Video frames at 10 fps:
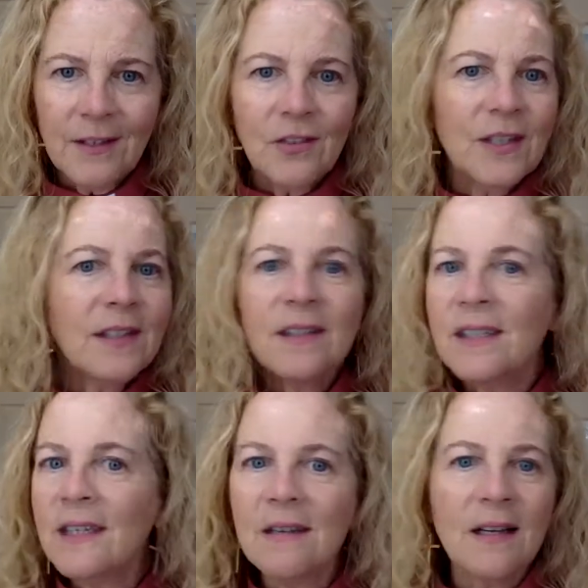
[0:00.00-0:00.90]
Jesus
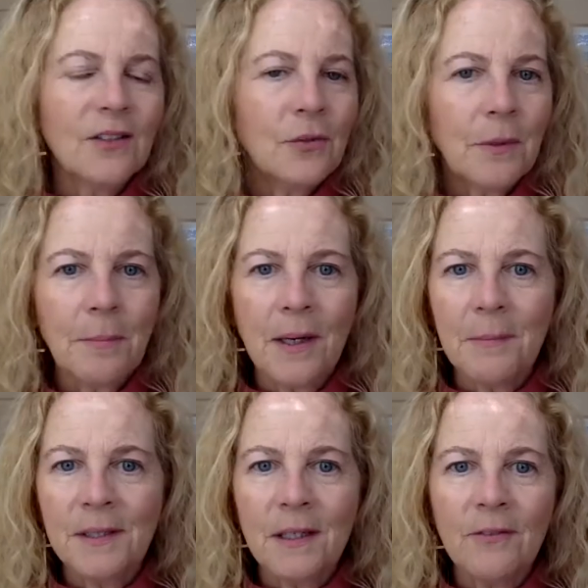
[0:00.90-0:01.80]
did not do it by
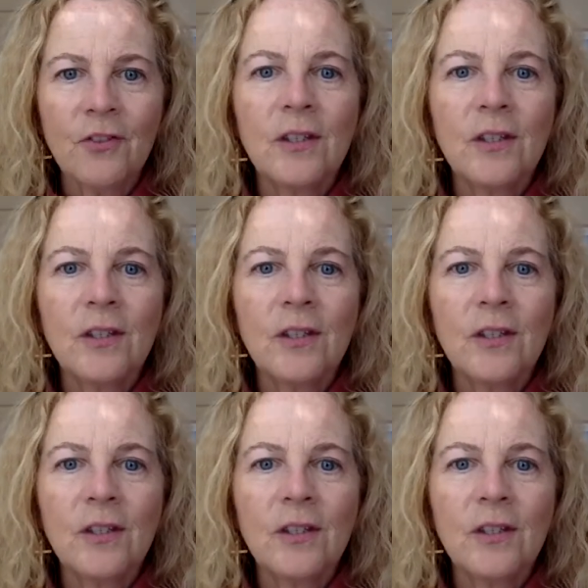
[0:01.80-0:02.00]
himself.